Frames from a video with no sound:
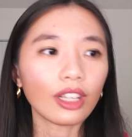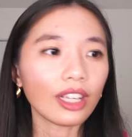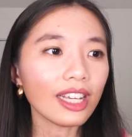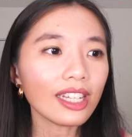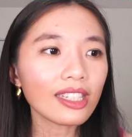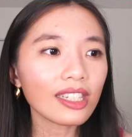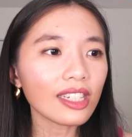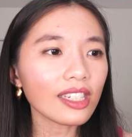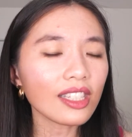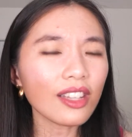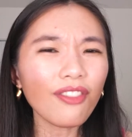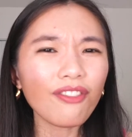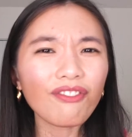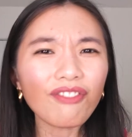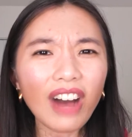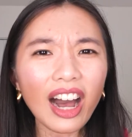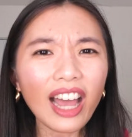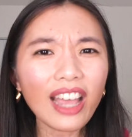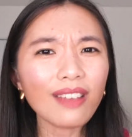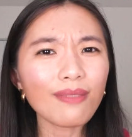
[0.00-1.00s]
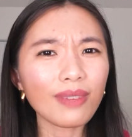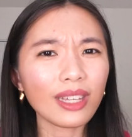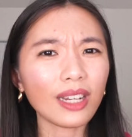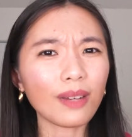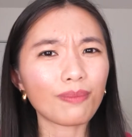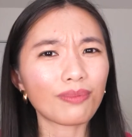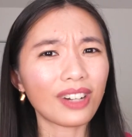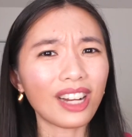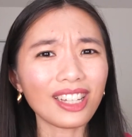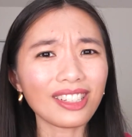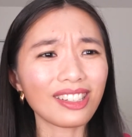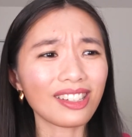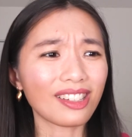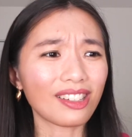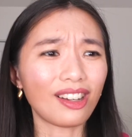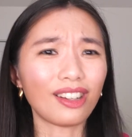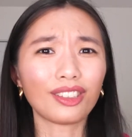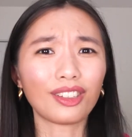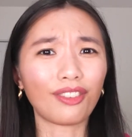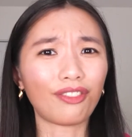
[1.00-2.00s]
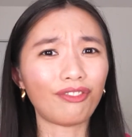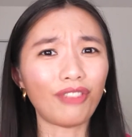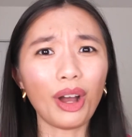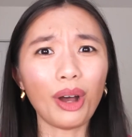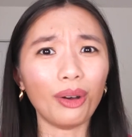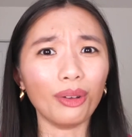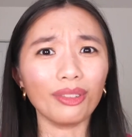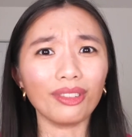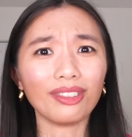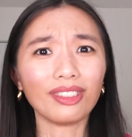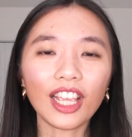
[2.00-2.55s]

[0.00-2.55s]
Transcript: It's just a five minute process on your phone.